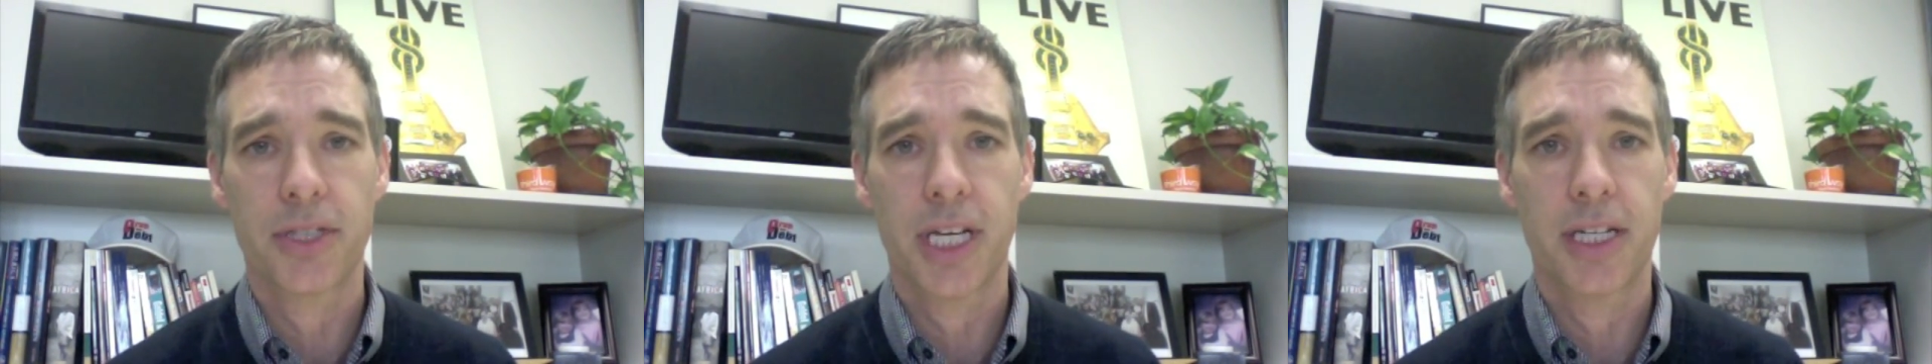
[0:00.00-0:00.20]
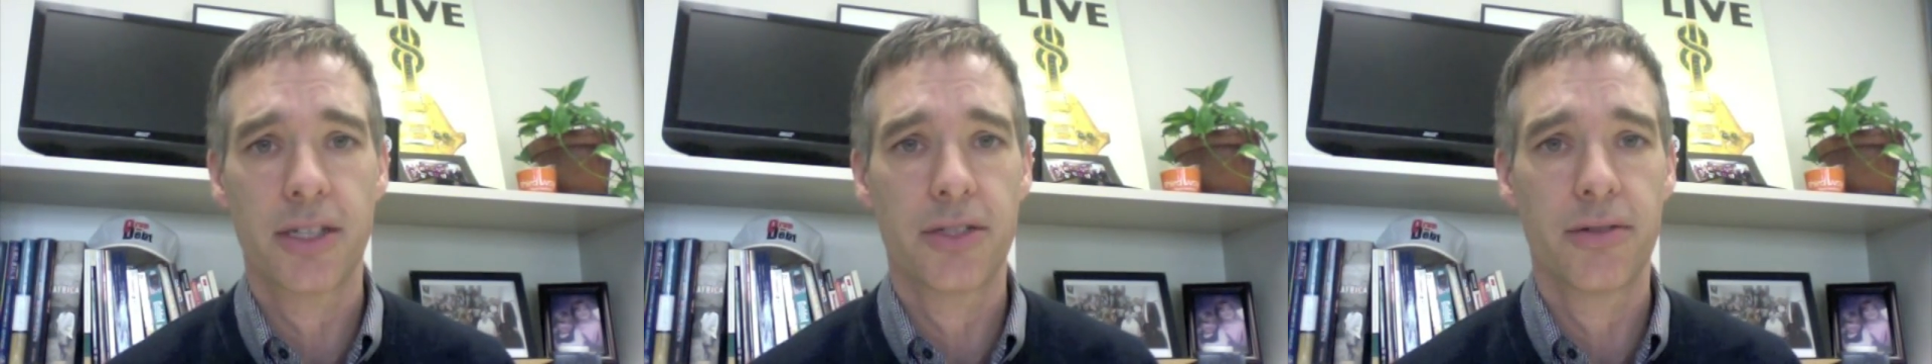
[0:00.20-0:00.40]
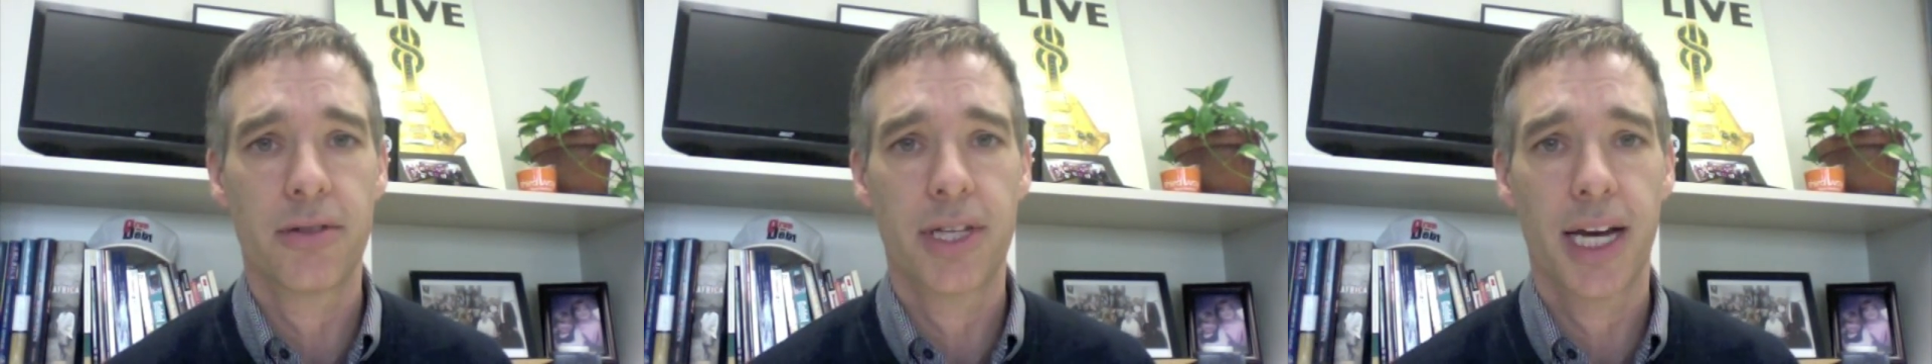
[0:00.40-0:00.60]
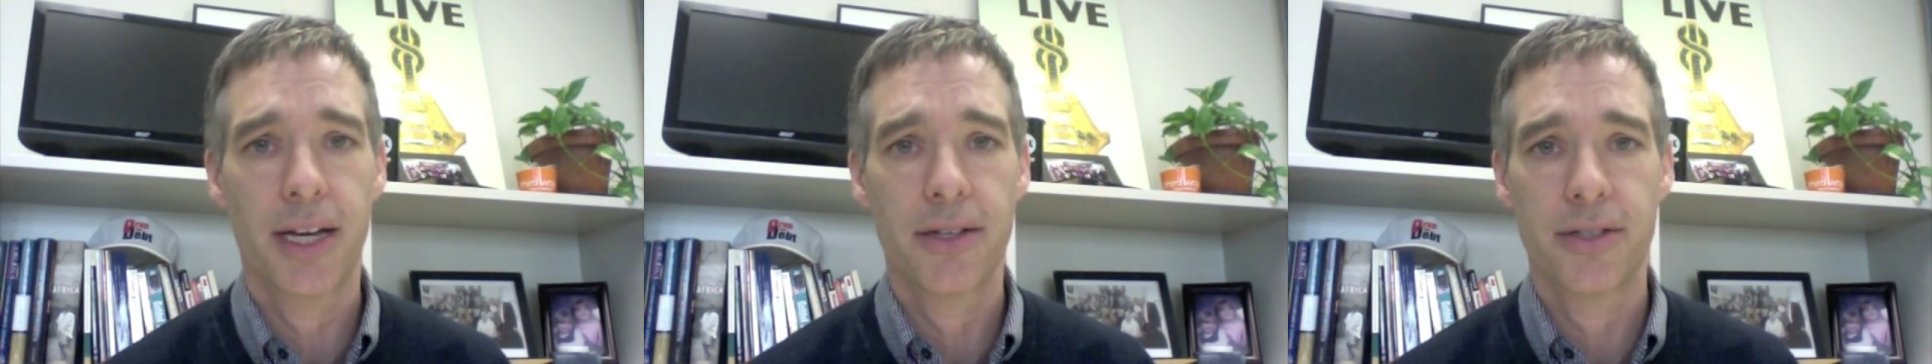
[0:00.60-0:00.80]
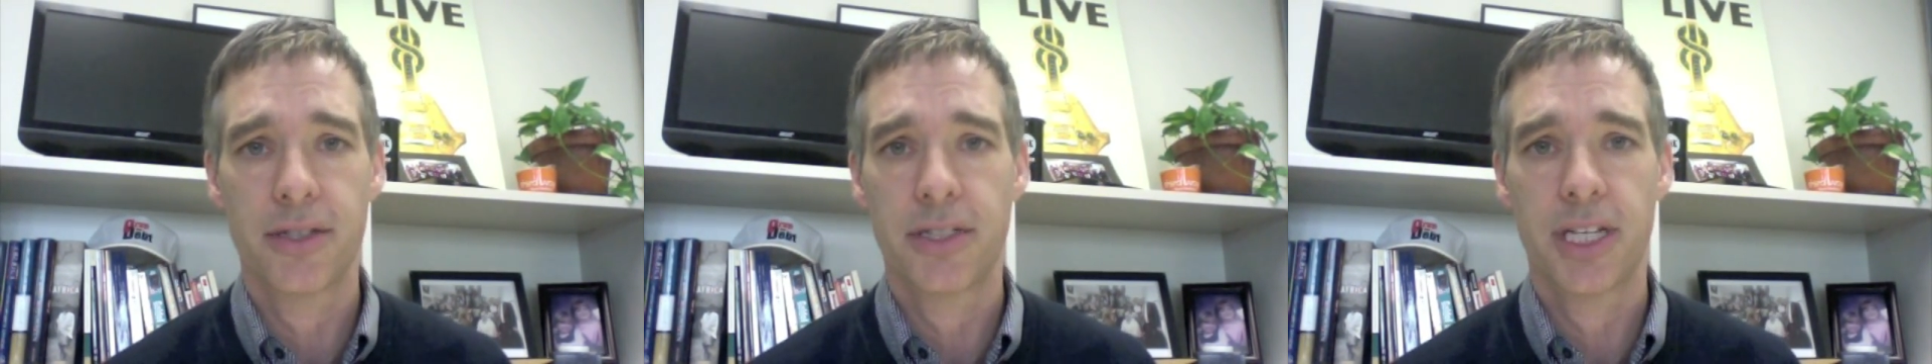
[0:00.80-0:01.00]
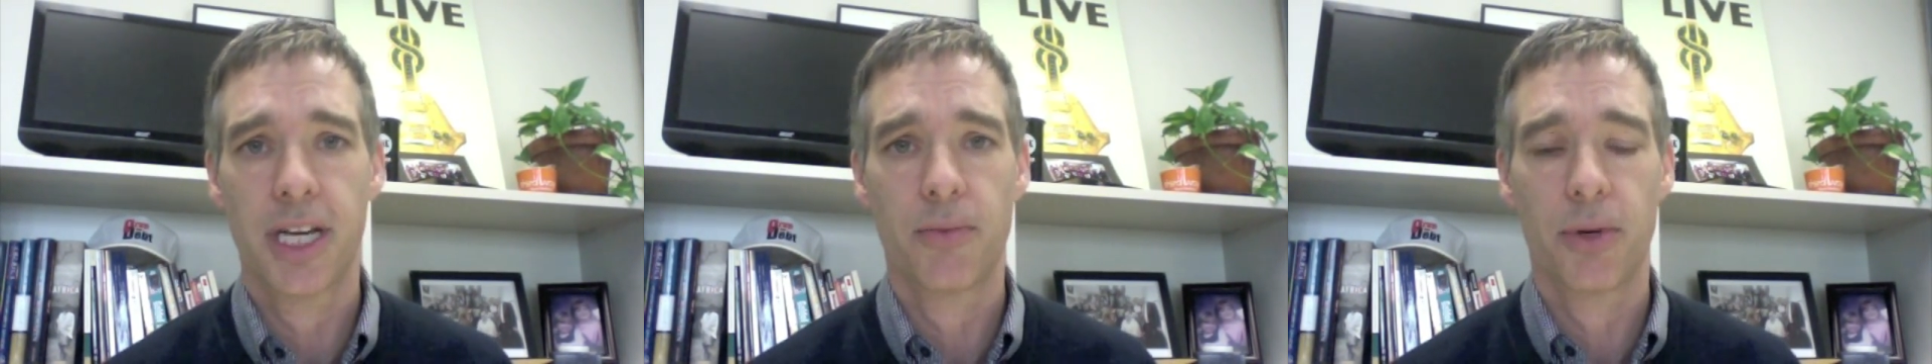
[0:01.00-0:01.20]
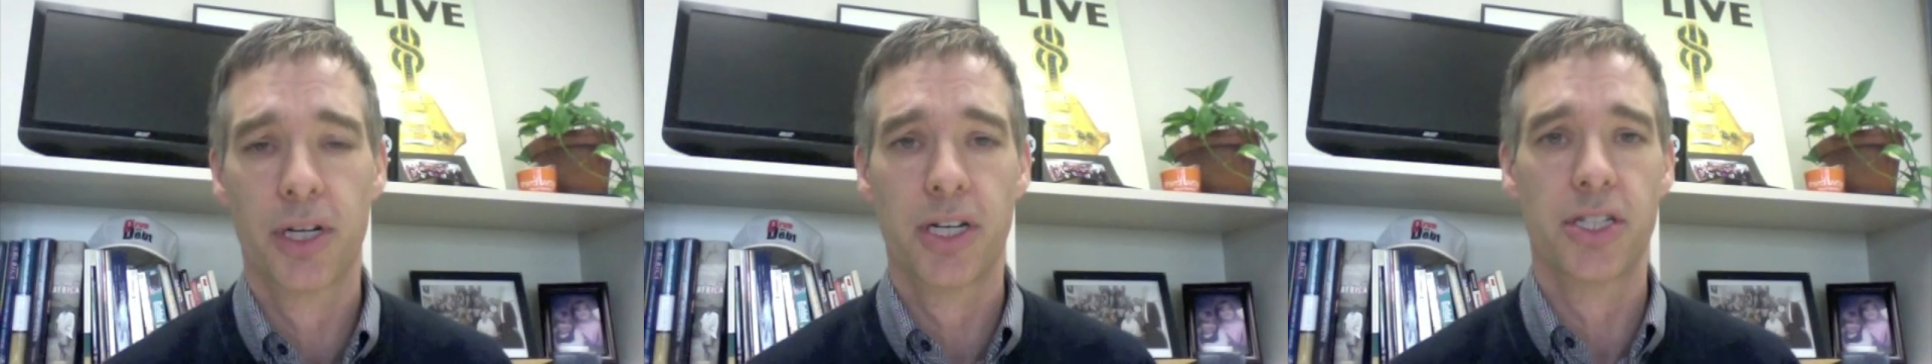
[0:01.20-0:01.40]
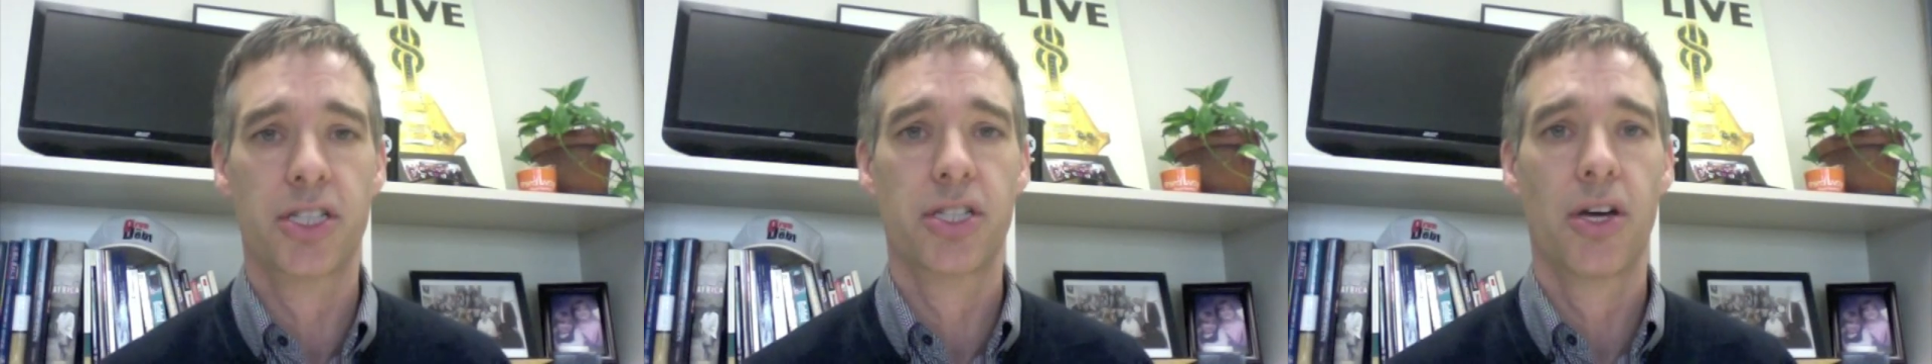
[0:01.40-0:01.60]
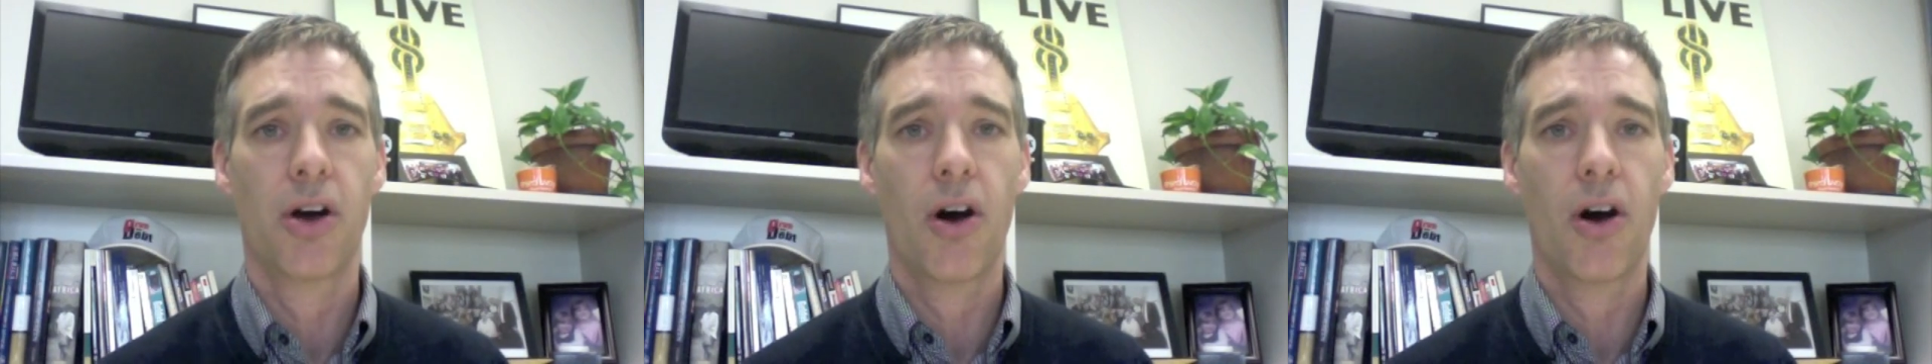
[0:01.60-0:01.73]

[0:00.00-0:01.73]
set in 2000 said we're going to